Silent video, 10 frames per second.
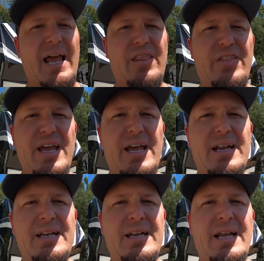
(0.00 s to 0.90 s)
and
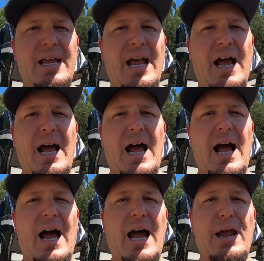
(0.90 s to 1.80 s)
then
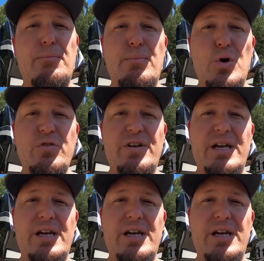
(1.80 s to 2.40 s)
I move